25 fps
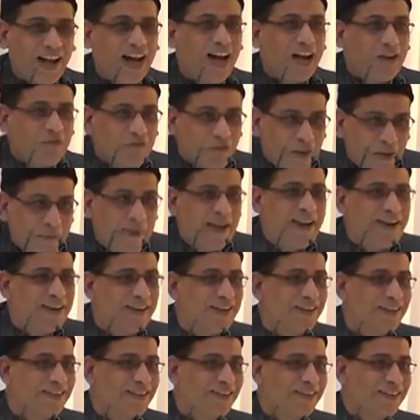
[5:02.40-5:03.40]
are
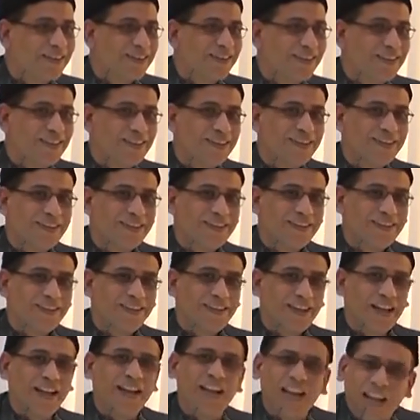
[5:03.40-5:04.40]
women.
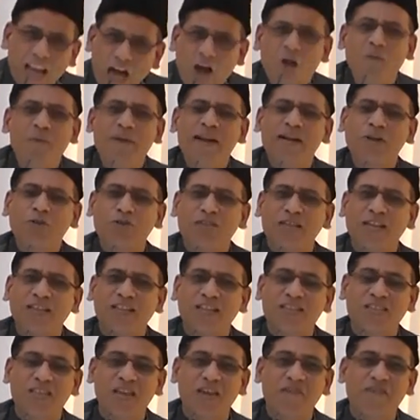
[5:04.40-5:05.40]
And allow me to say
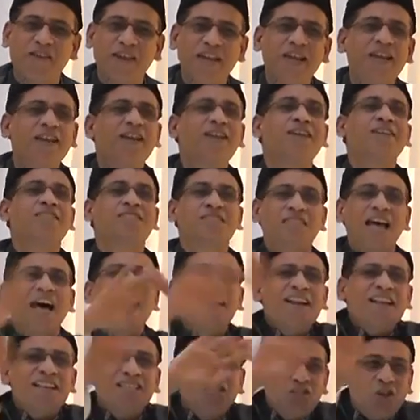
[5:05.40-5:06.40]
this evening,
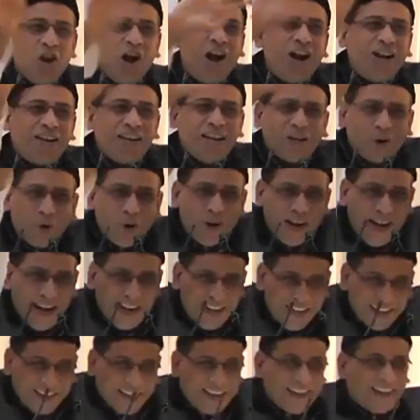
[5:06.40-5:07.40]
son is not a
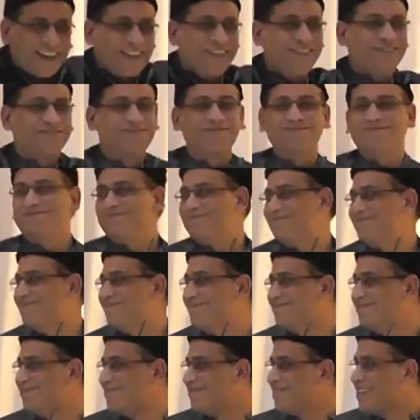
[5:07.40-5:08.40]
Quranic heir.
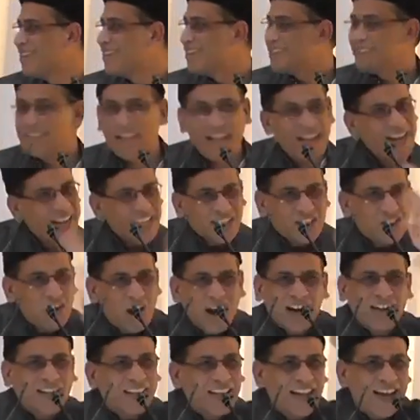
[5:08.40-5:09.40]
Son is
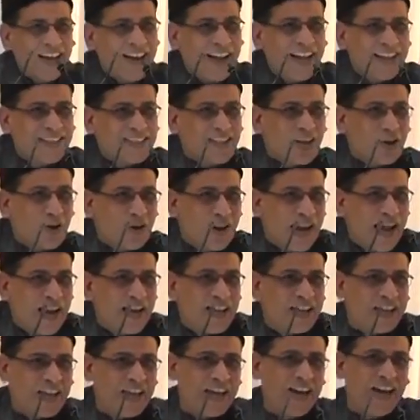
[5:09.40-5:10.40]
not there as a
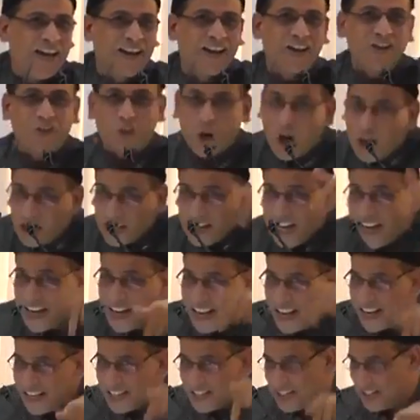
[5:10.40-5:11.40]
Quranic heir.
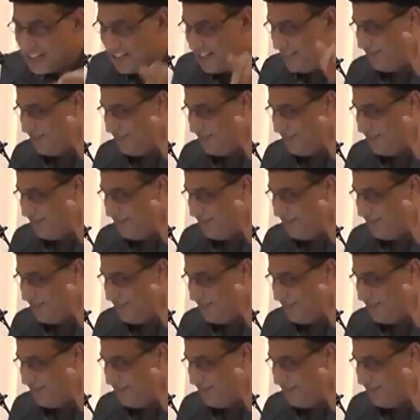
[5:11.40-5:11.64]
Daughter is.